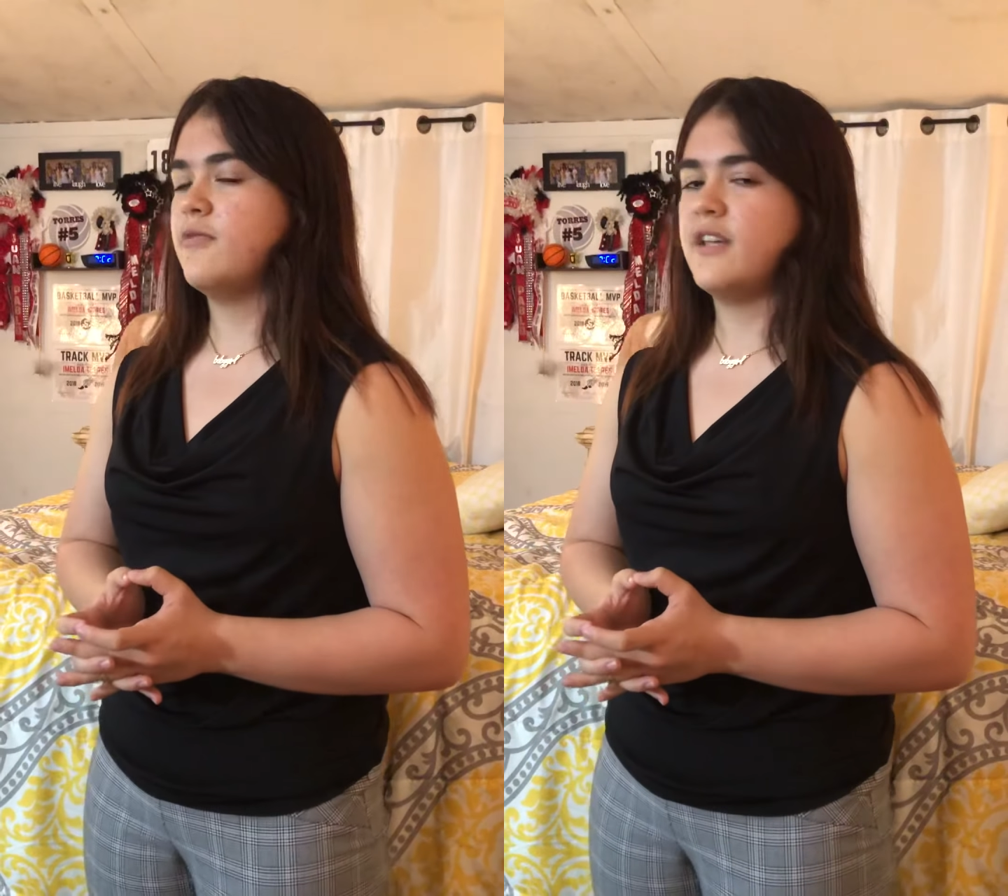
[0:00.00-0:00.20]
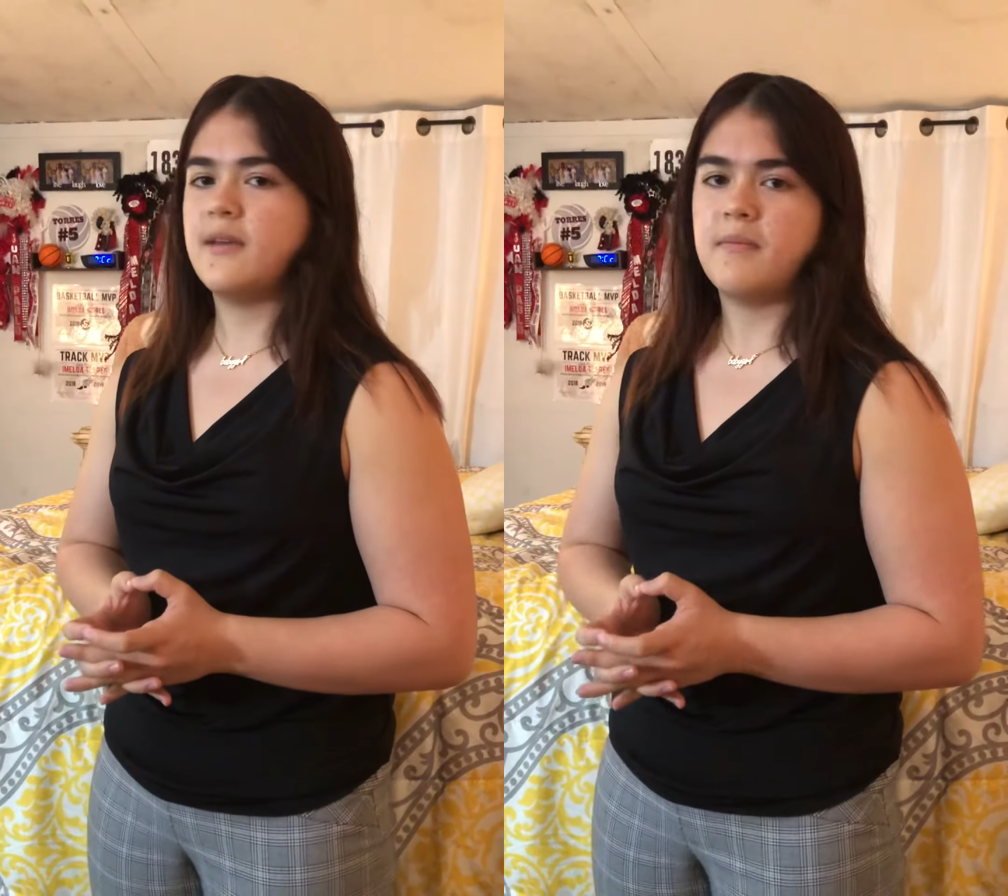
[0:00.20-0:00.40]

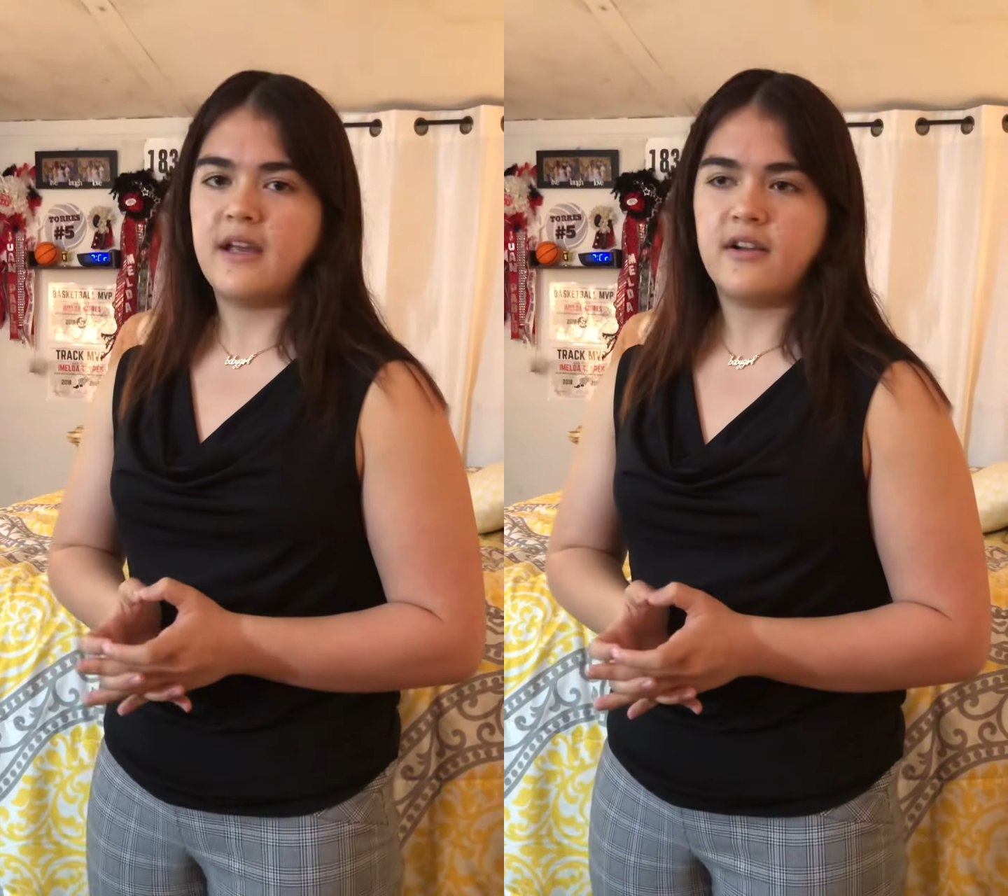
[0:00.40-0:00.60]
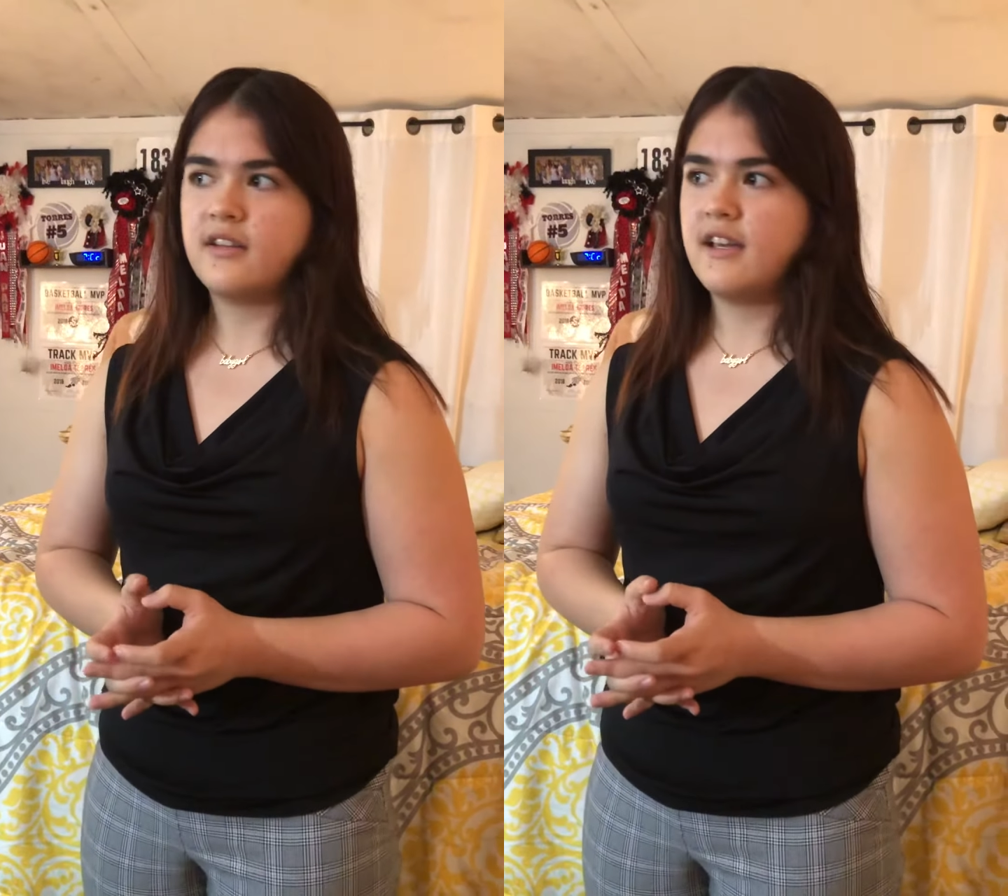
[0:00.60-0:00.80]
we can
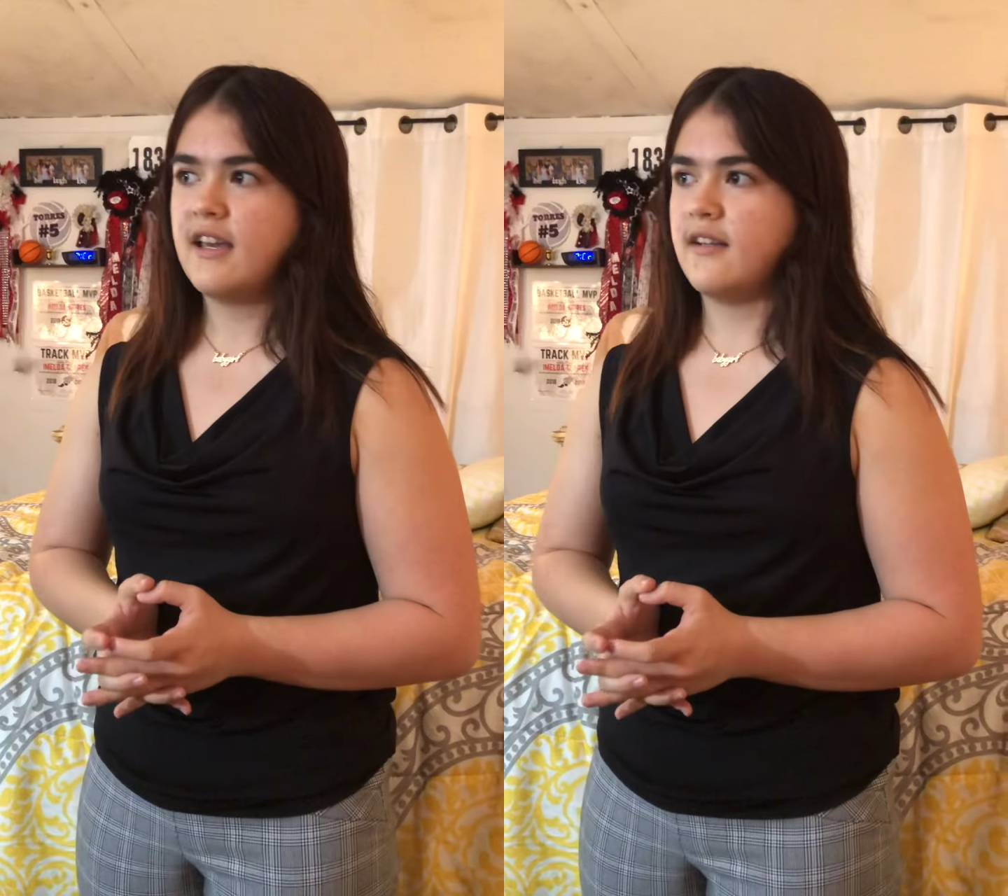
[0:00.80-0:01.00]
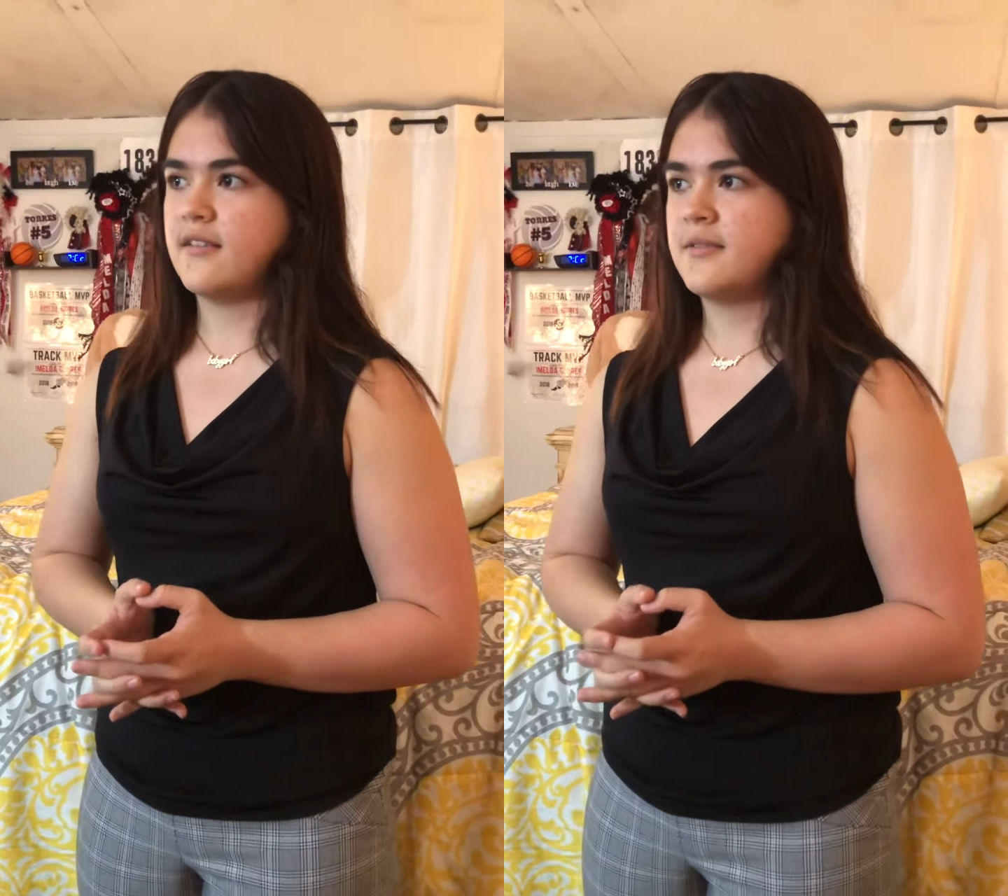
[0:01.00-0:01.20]
make on the
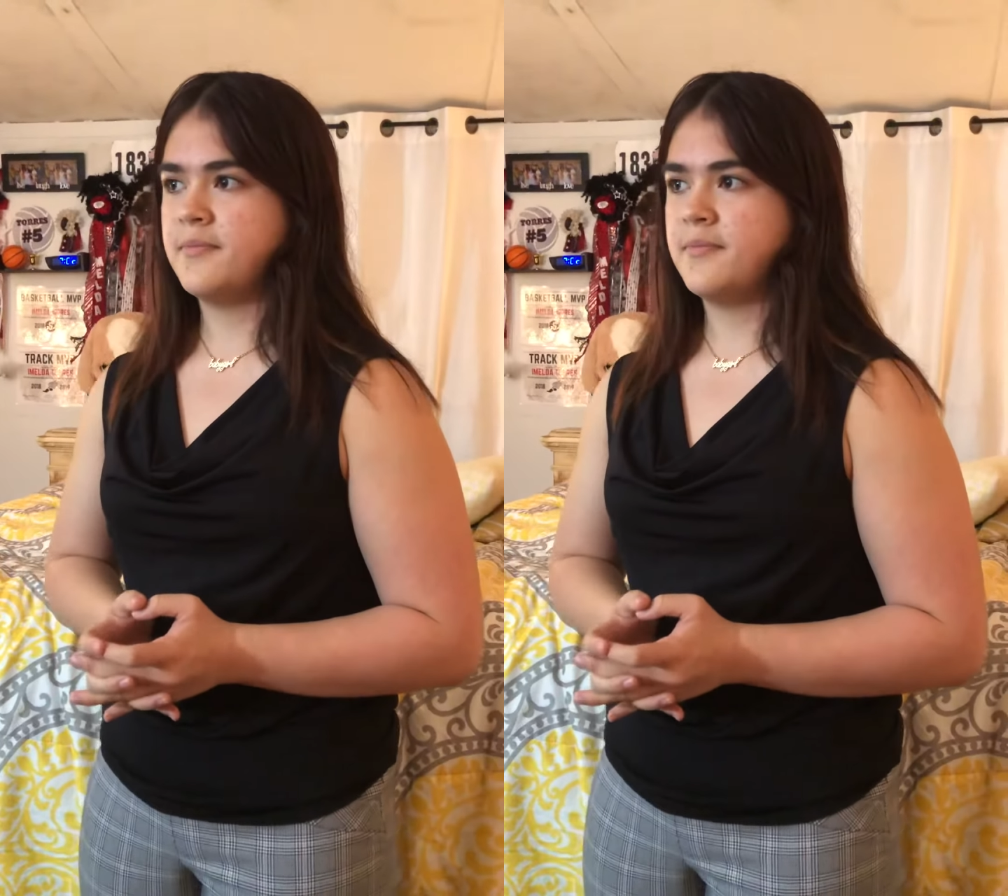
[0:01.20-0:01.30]
eggs.